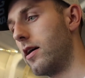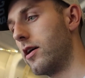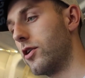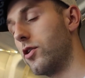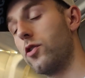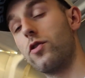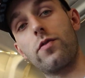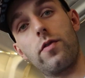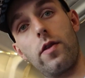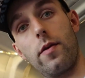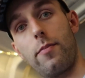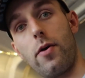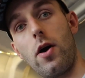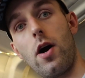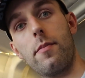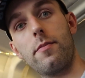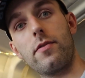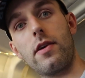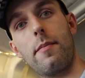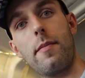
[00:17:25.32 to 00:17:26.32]
use for the
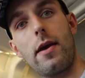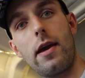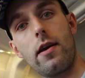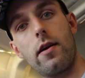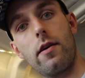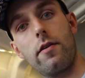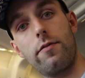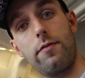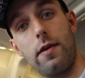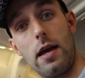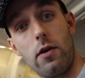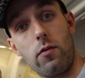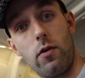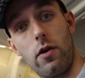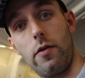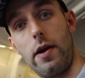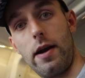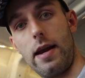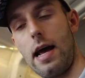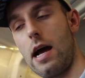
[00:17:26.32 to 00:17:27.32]
pumps. I made a fake
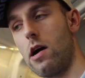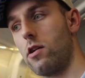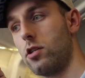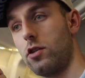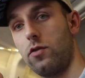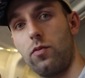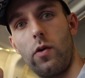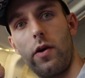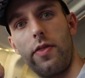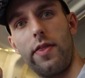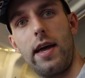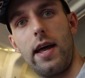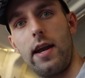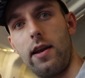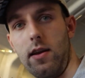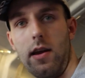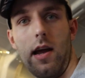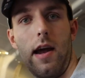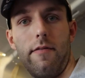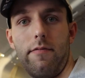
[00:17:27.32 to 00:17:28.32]
one right now, just one
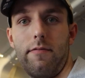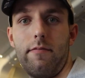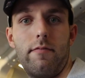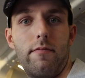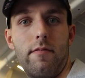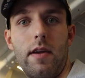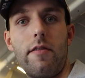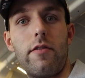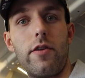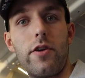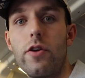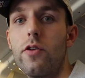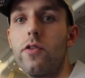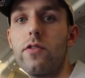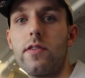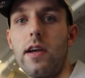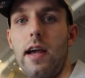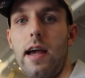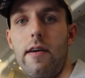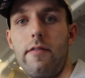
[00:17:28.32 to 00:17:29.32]
that I've never
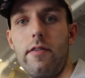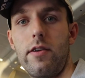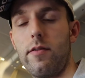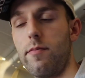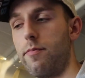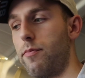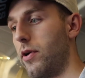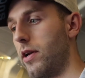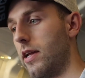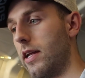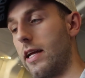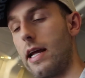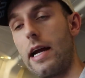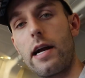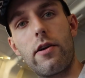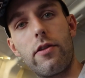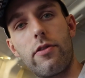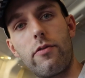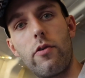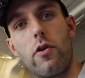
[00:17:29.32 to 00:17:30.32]
used. I haven't put any
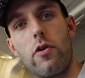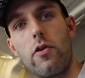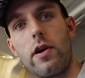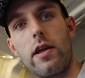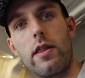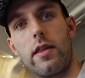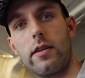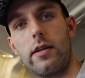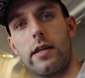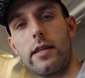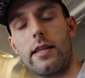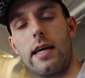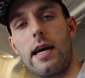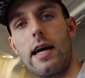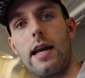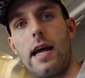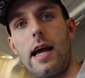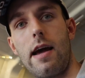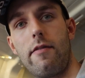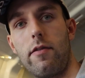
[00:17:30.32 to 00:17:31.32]
air through it or anything like
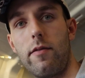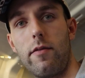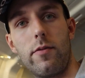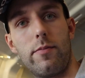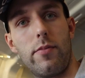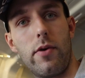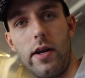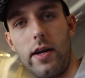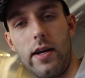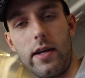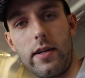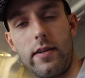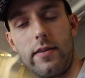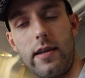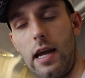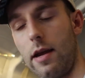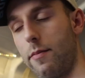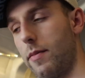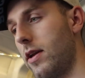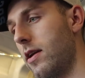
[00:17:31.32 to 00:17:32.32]
that. I haven't put it in a
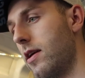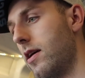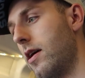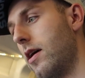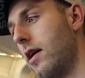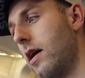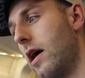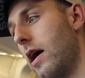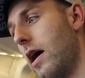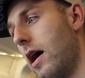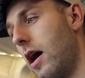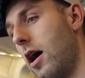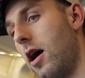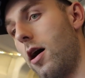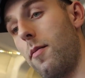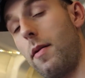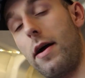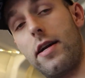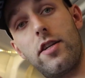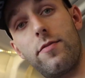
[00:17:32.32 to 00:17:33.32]
containment.
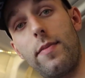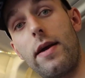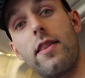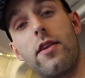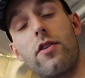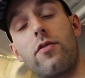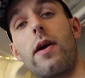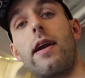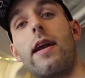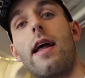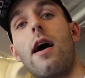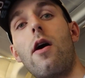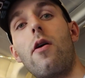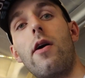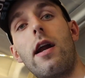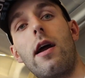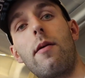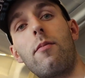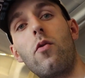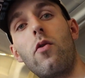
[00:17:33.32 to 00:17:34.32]
I just made this right now,
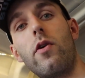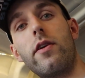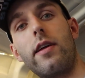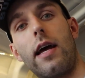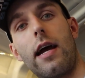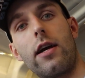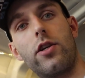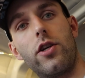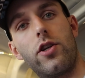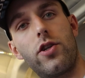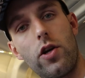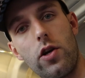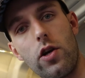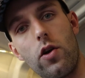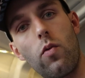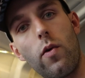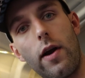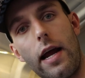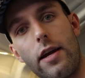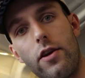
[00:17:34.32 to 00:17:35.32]
and I'm going to actually show
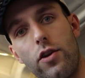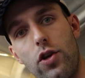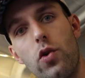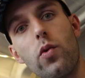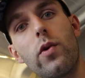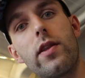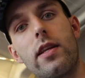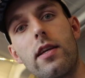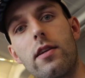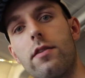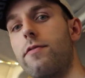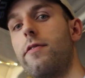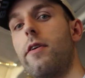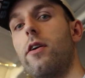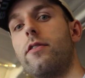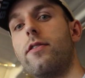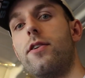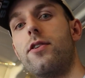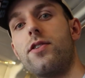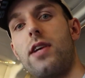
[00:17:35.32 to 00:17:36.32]
you what I do with these
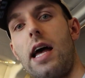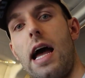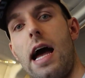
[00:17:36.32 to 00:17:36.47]
filters